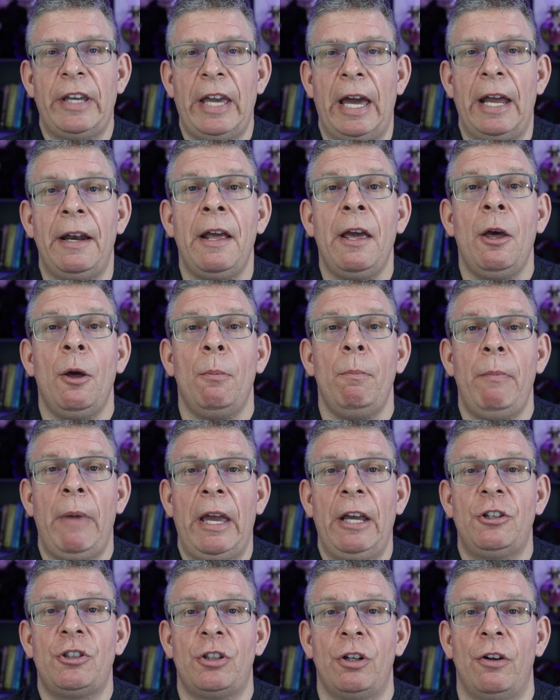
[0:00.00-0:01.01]
again,
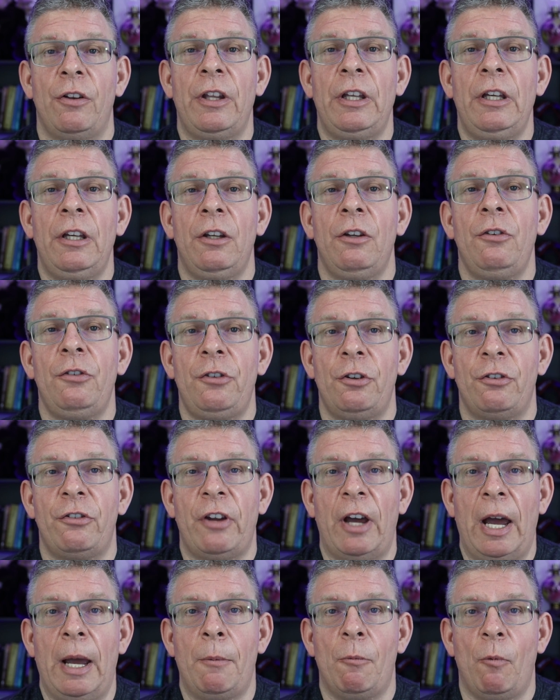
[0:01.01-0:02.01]
make sure that you use your
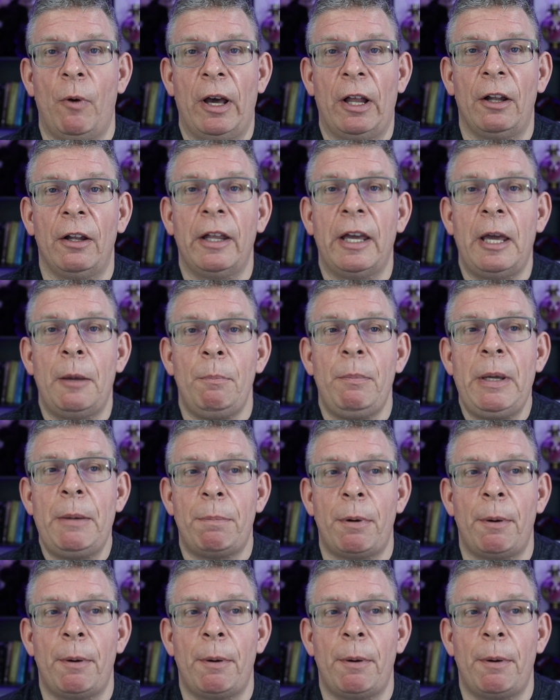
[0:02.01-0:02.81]
time well and be